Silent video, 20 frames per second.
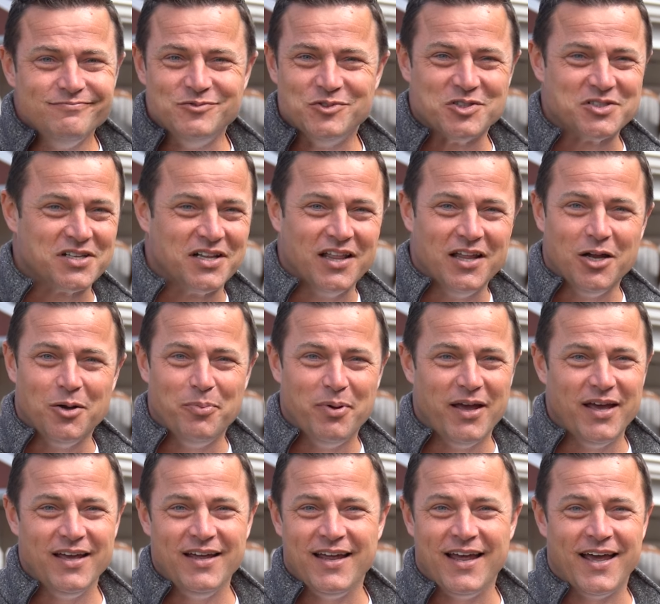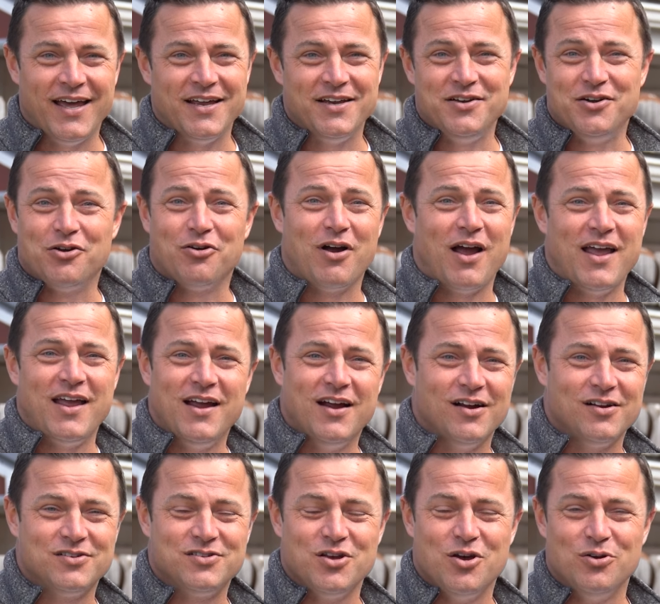just a little bit and you're right
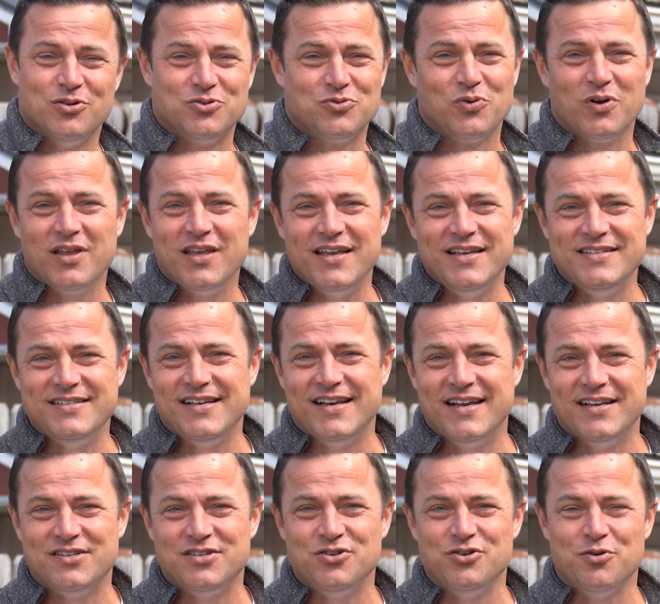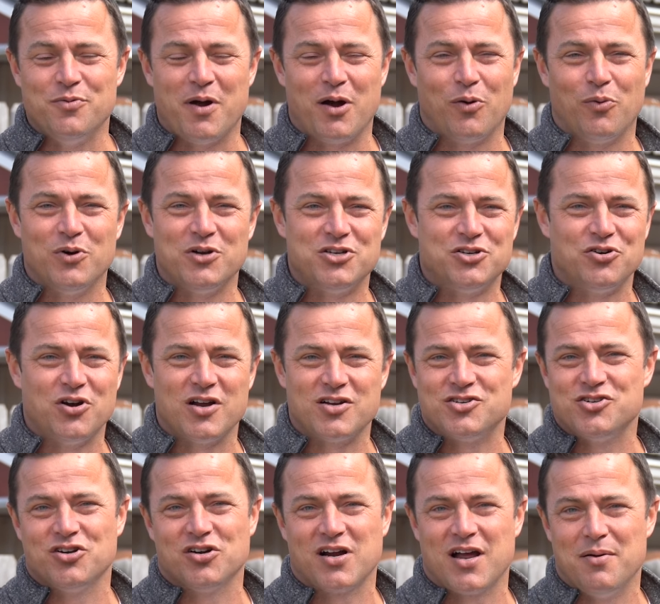here. So it's really easy to get to no matter which
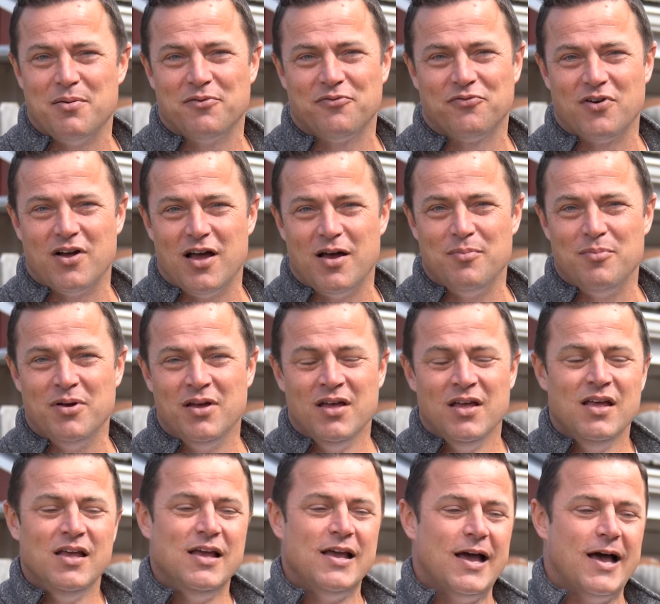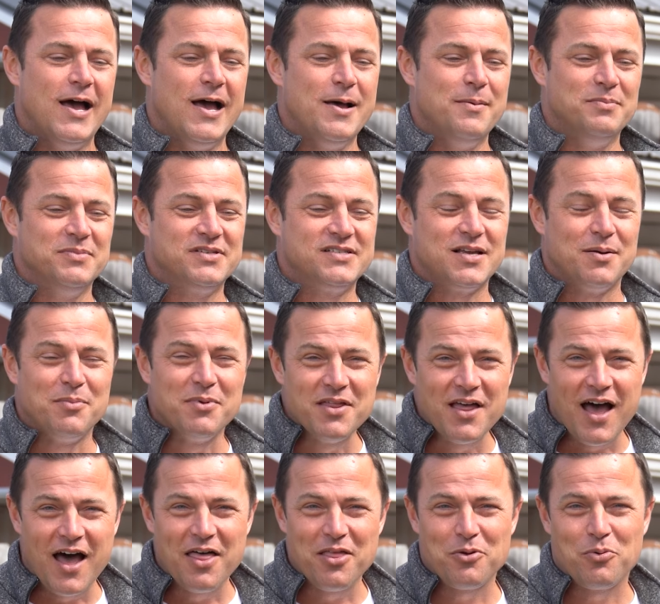direction you're coming from. Some of
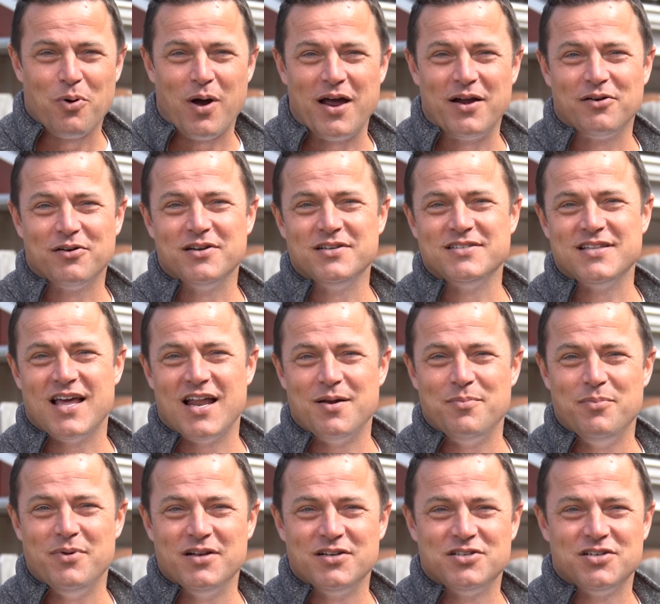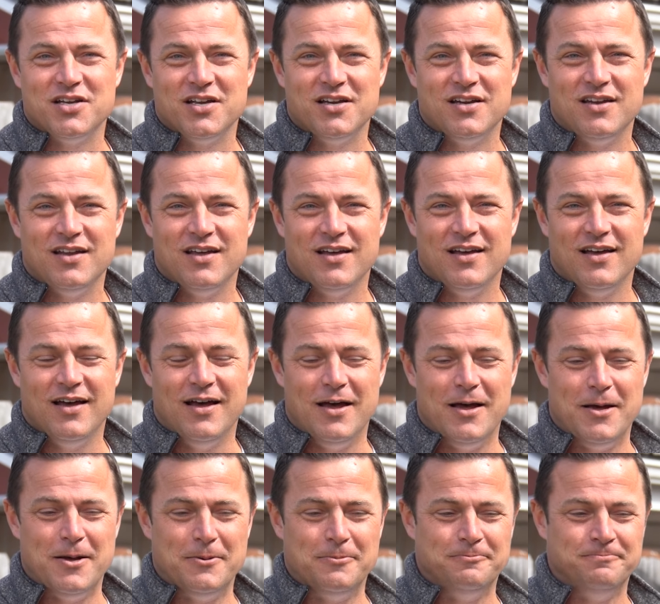the other wineries that I mentioned
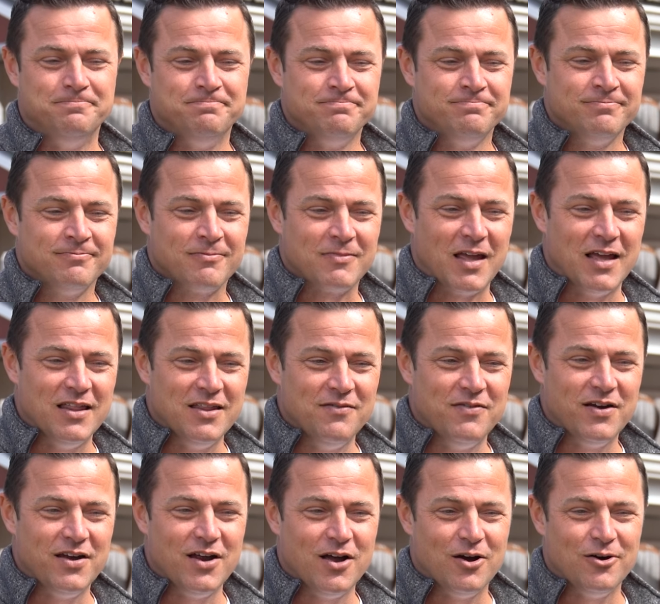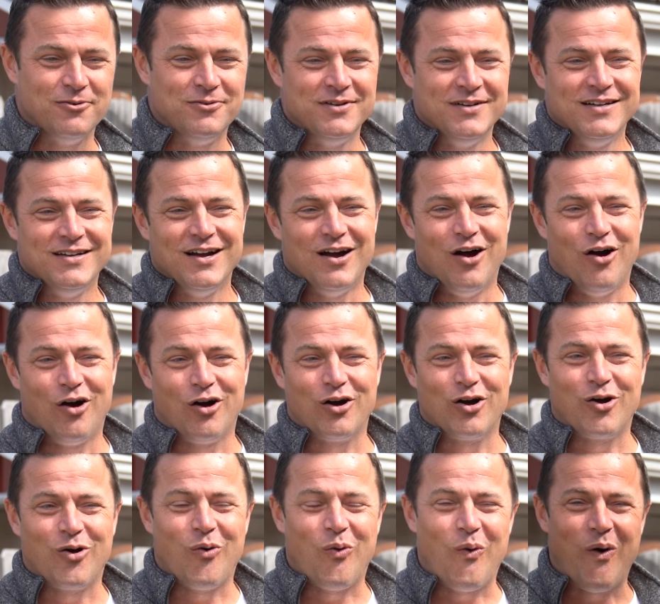in the video aren't
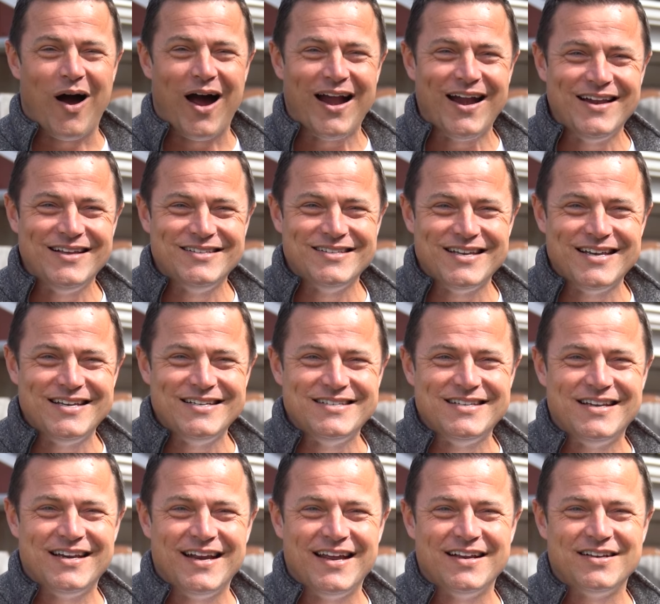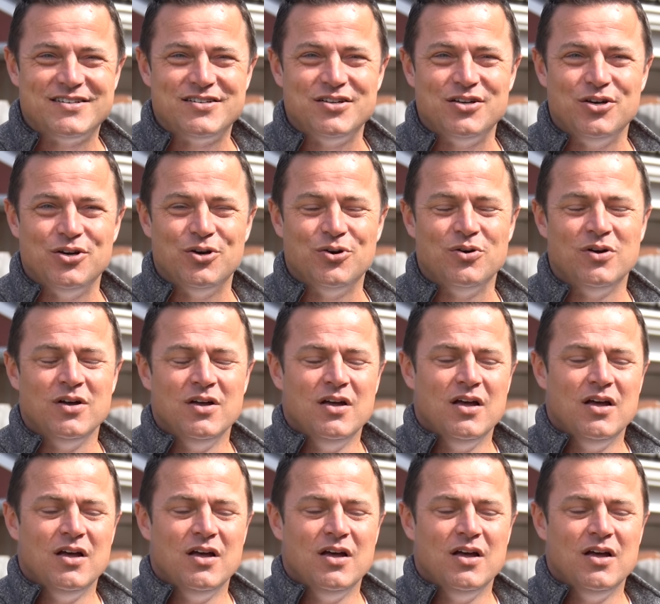quite as easy to get to,